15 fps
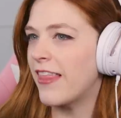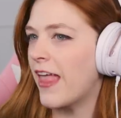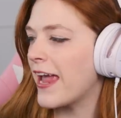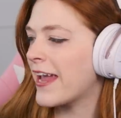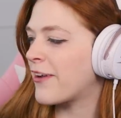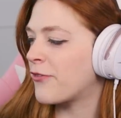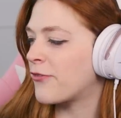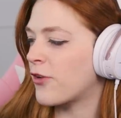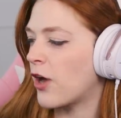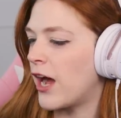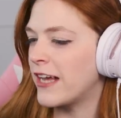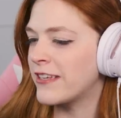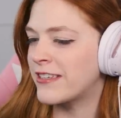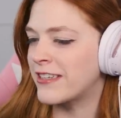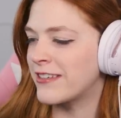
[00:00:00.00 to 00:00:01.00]
I like
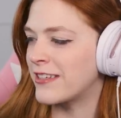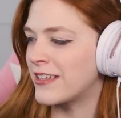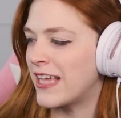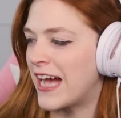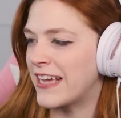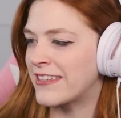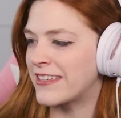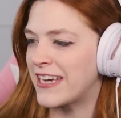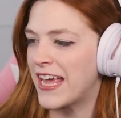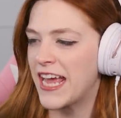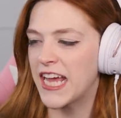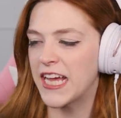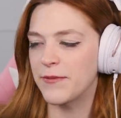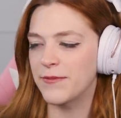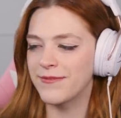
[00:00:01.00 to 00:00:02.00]
Frost as a last
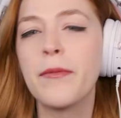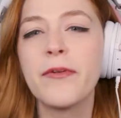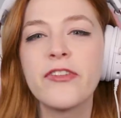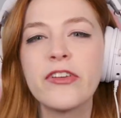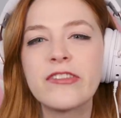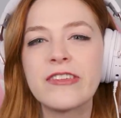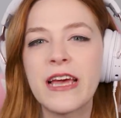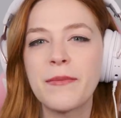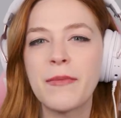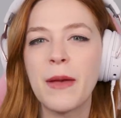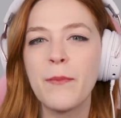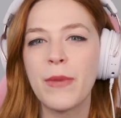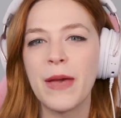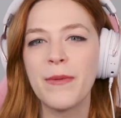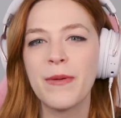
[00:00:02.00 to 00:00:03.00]
name. Some of you said my
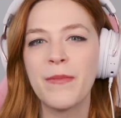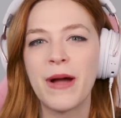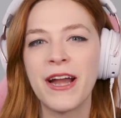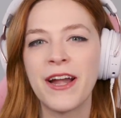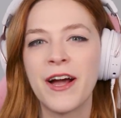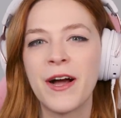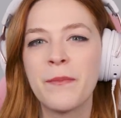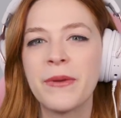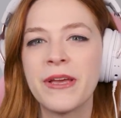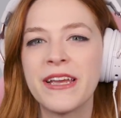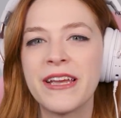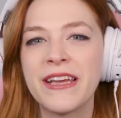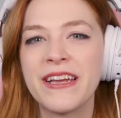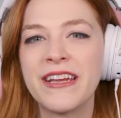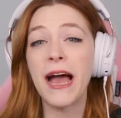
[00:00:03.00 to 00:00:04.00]
baby might not
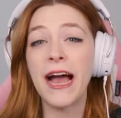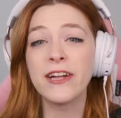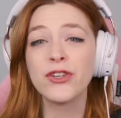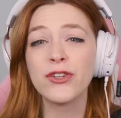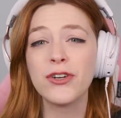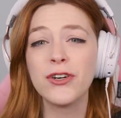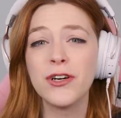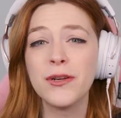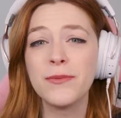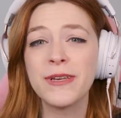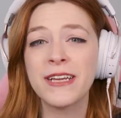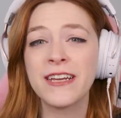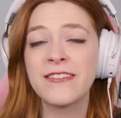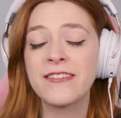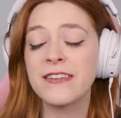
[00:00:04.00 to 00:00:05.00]
be magical
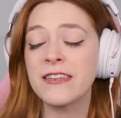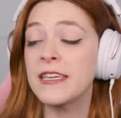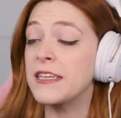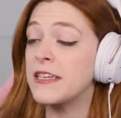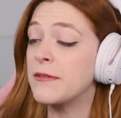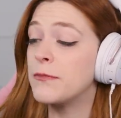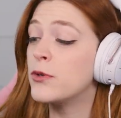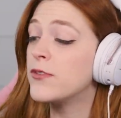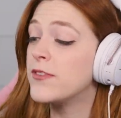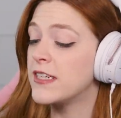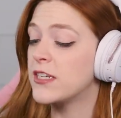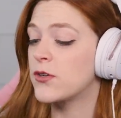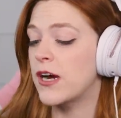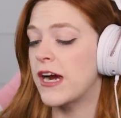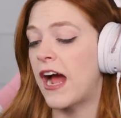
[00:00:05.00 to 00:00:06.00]
because he moved
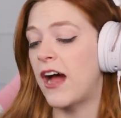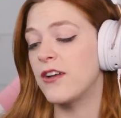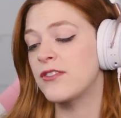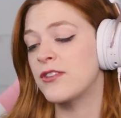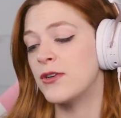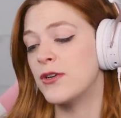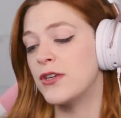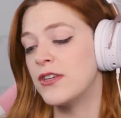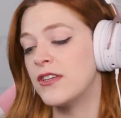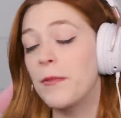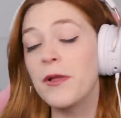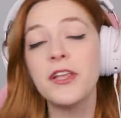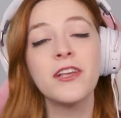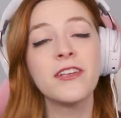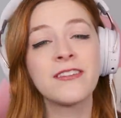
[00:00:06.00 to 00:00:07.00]
into our household. I'm
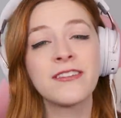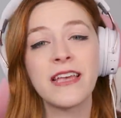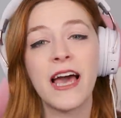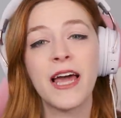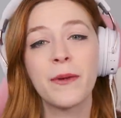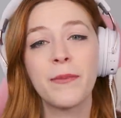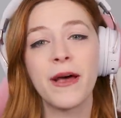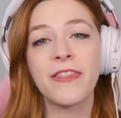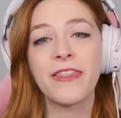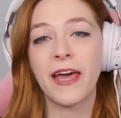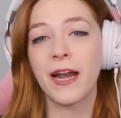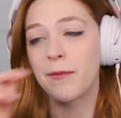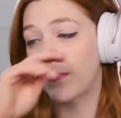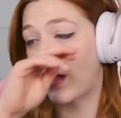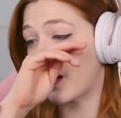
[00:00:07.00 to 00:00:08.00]
a little sad about
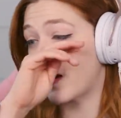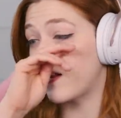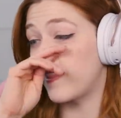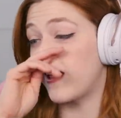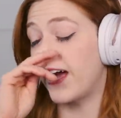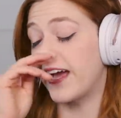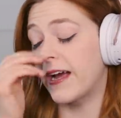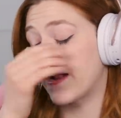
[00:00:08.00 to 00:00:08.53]
that. I'm not gonna lie.